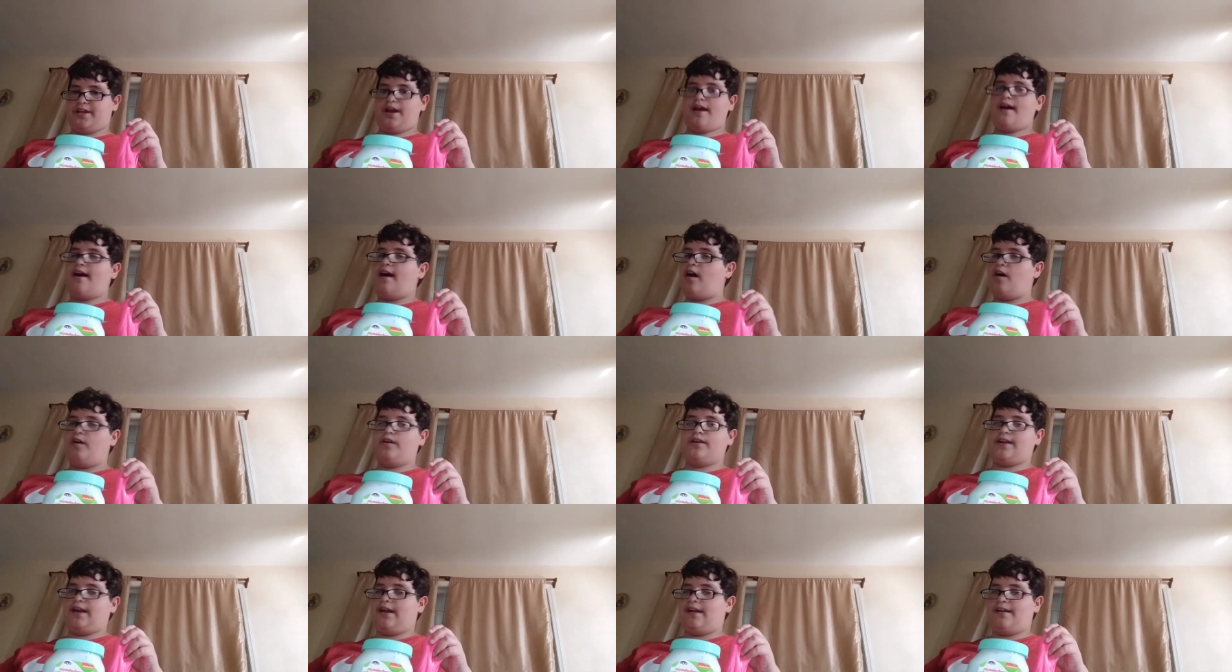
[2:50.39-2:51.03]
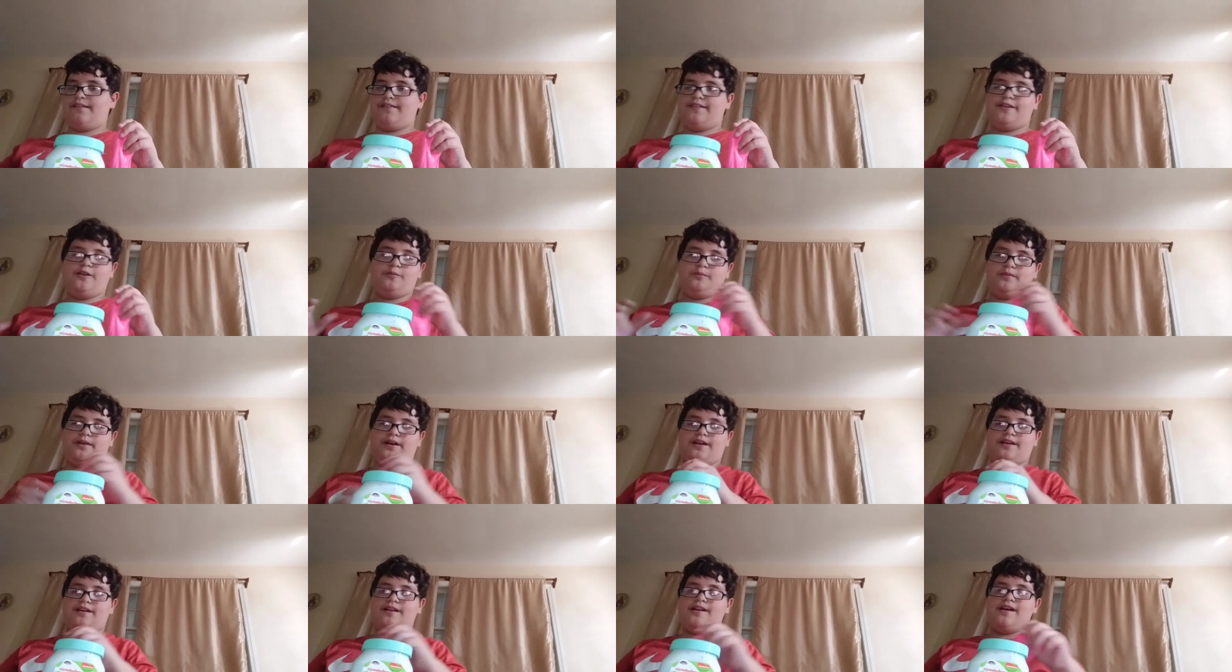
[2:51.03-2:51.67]
Oh yeah, never
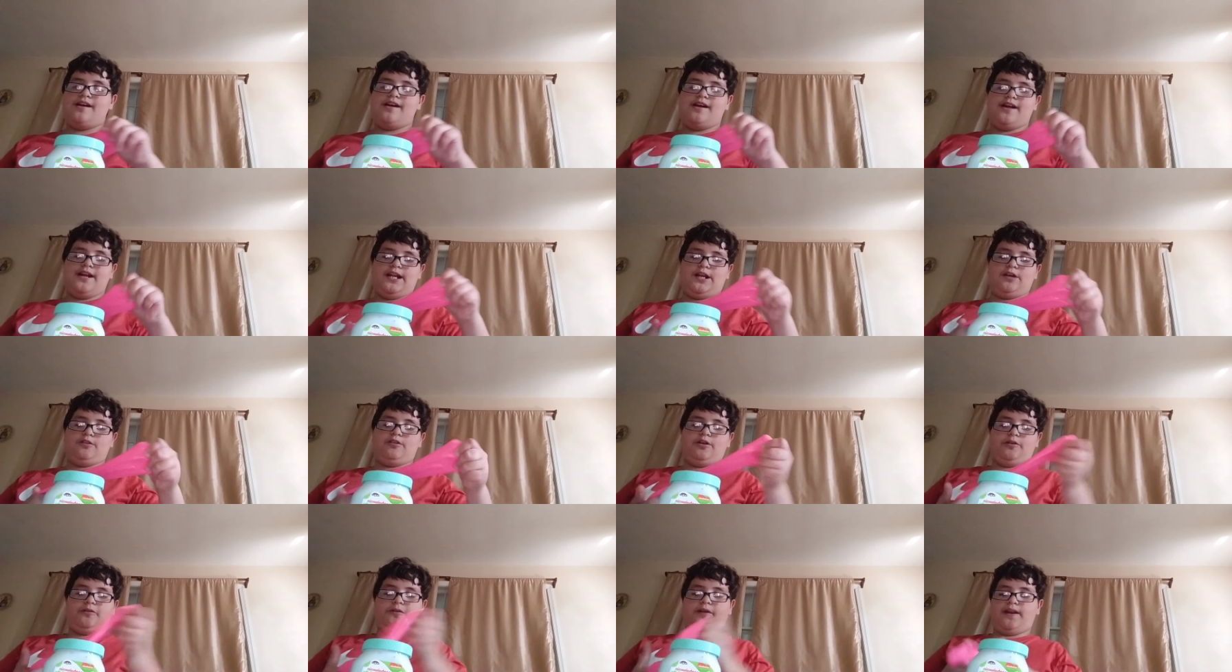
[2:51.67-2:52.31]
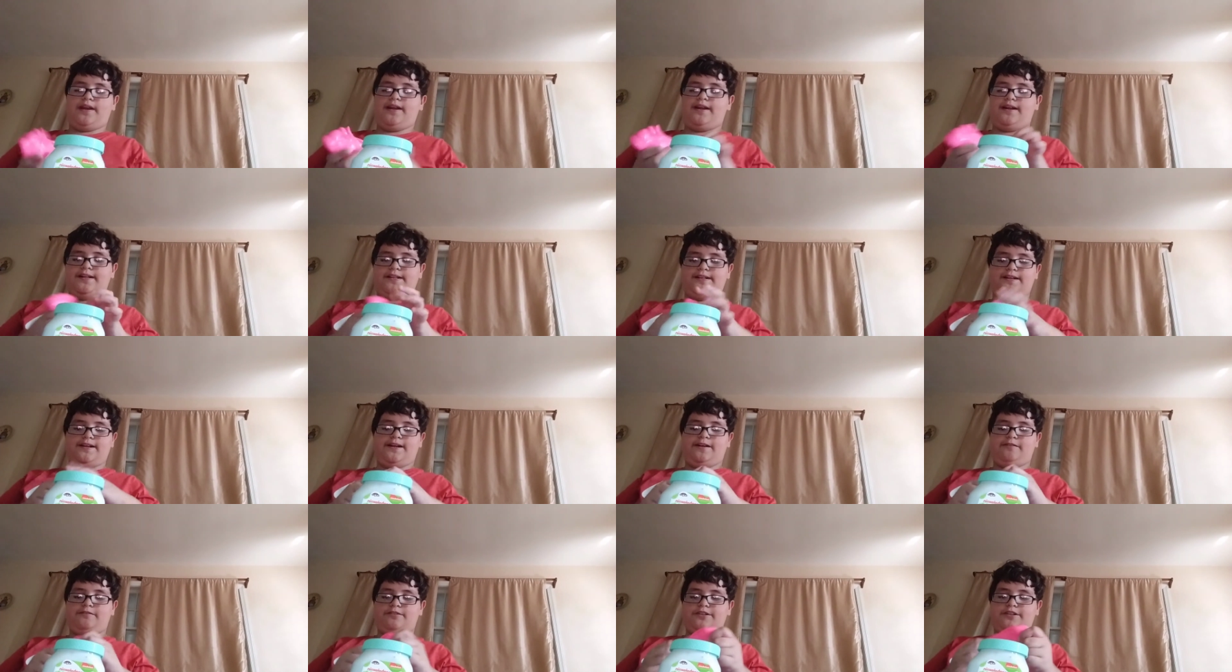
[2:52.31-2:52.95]
mind. Anyway, it
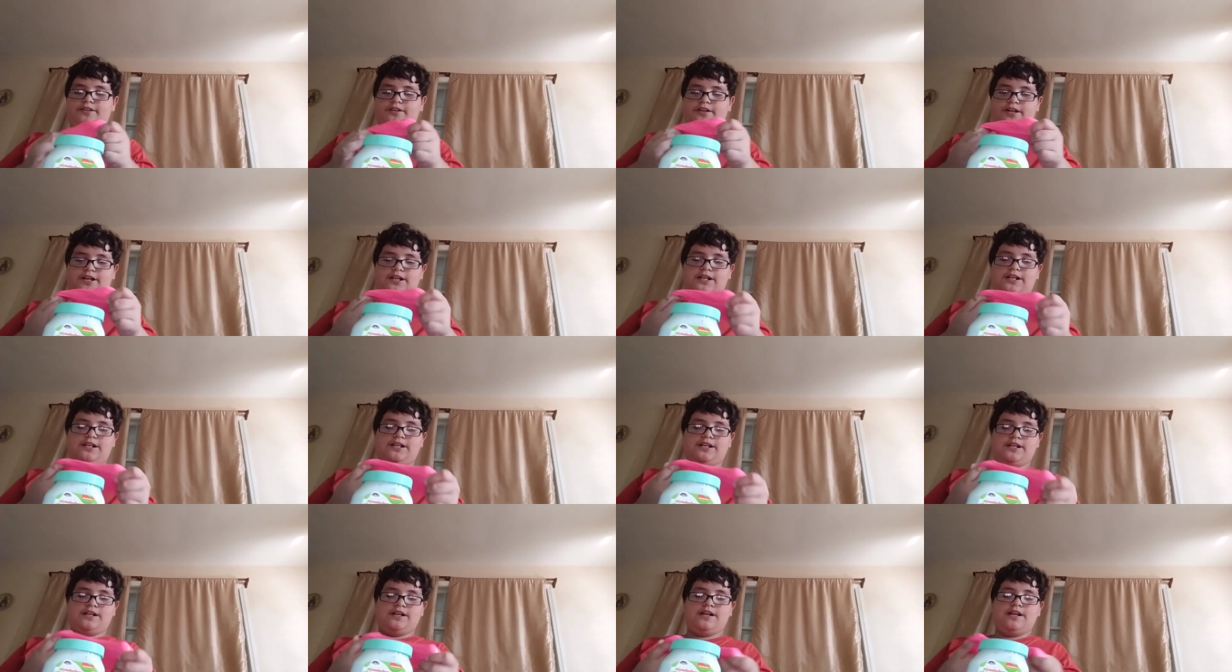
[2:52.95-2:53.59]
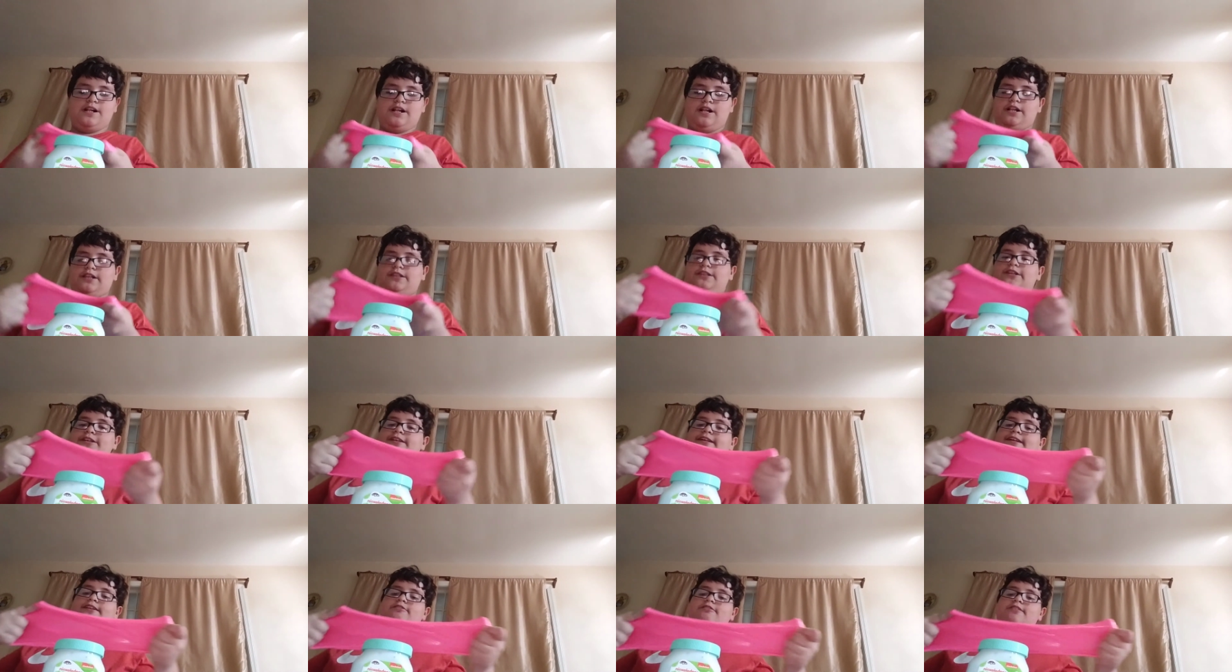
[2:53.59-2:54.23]
was enough. So
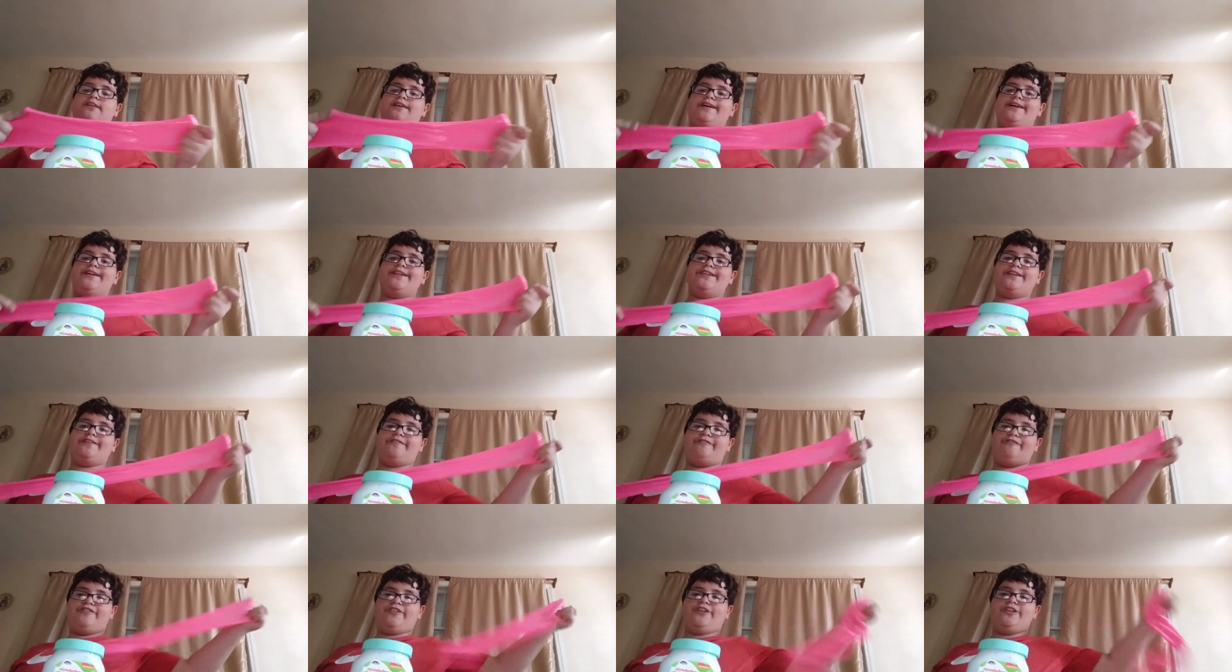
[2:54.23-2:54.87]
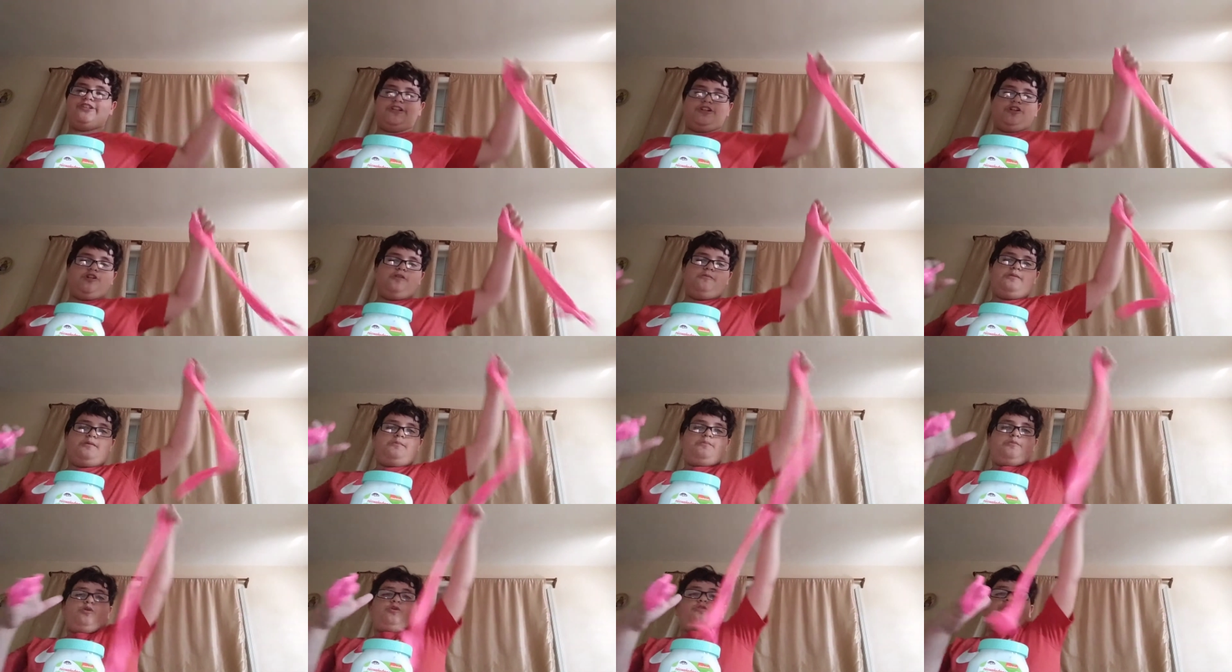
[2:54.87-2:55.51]
this one is just a little bit
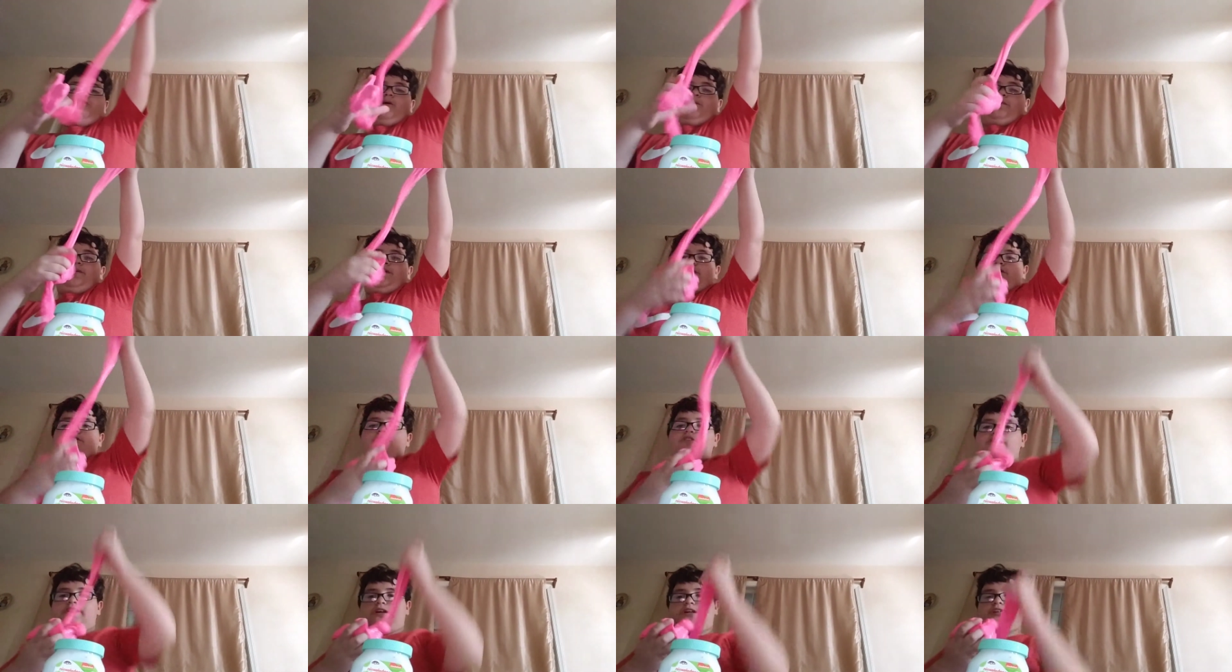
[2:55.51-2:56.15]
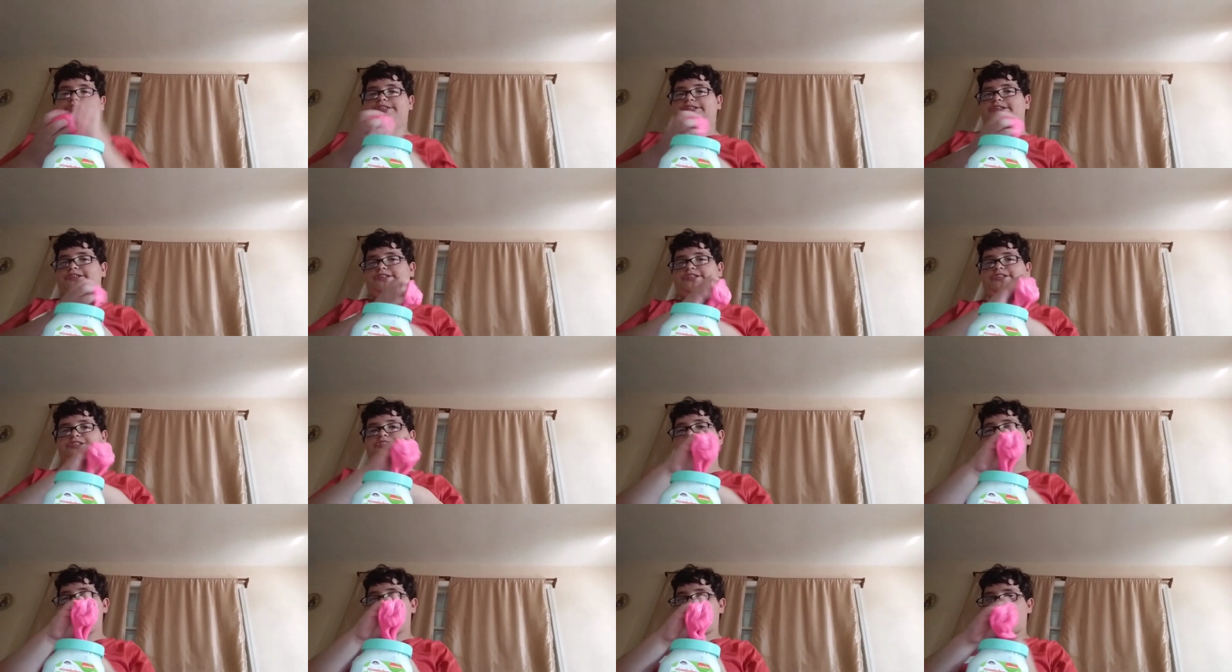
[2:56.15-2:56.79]
more rubber, as you can
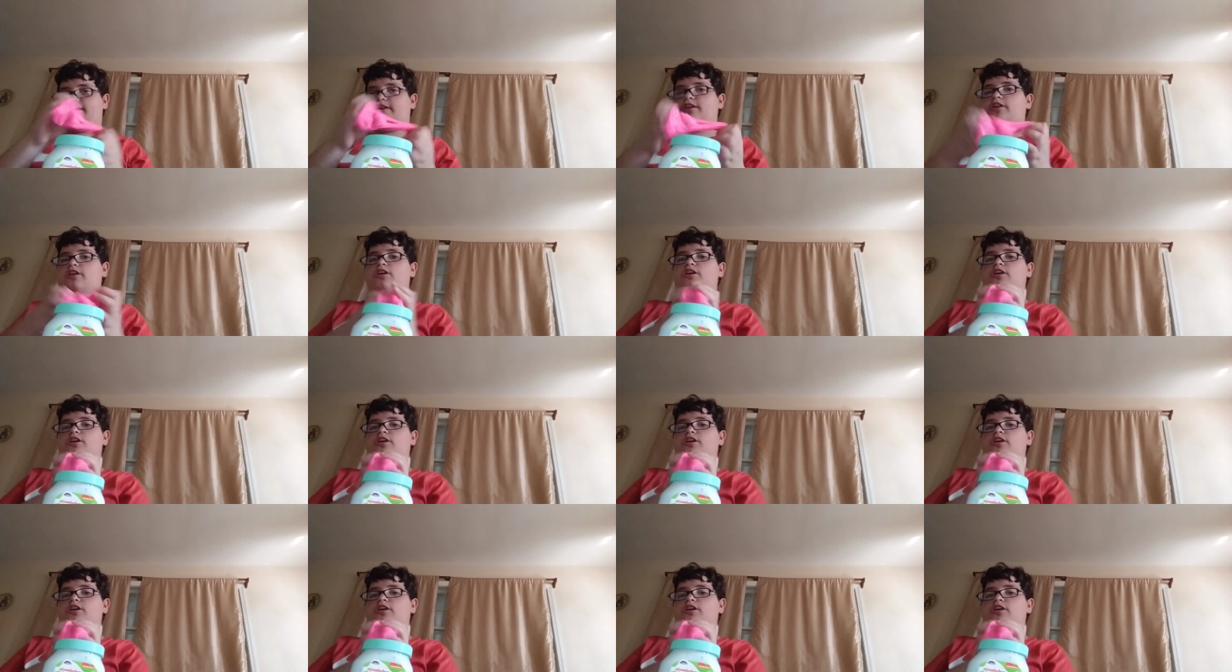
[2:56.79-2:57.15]
see.